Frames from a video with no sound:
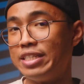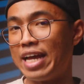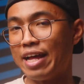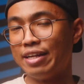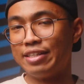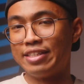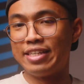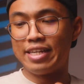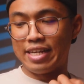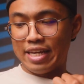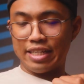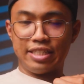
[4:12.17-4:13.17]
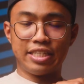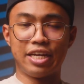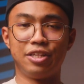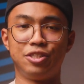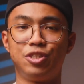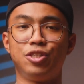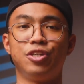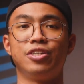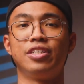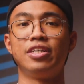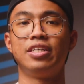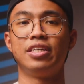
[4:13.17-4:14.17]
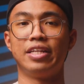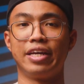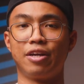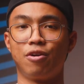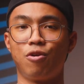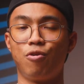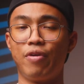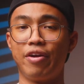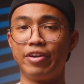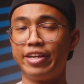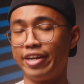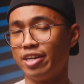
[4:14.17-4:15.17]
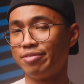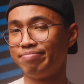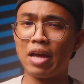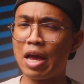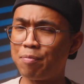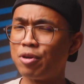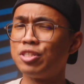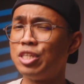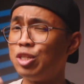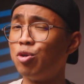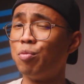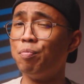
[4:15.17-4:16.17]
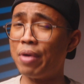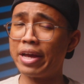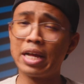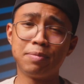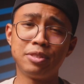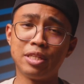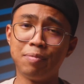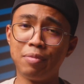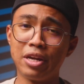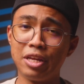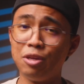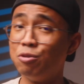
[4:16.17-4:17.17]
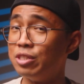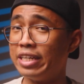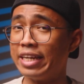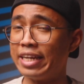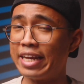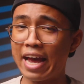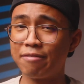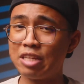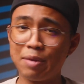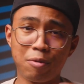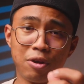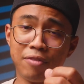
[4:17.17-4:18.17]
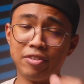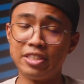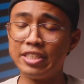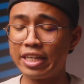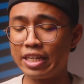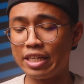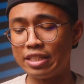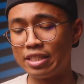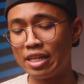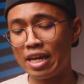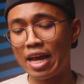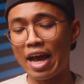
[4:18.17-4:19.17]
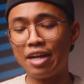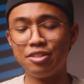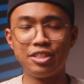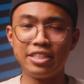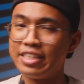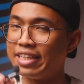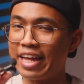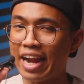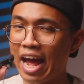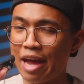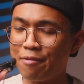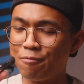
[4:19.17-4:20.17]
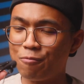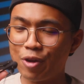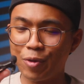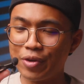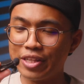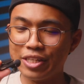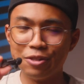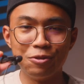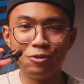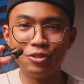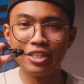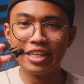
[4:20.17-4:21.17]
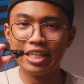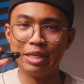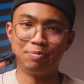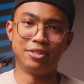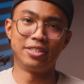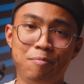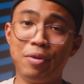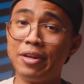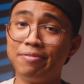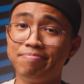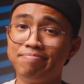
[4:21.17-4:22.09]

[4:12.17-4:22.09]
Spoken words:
talent inside their shirt, like around here. I personally don't mic up somebody using gaff tape or even stickies, as you see that I frequently use clips. But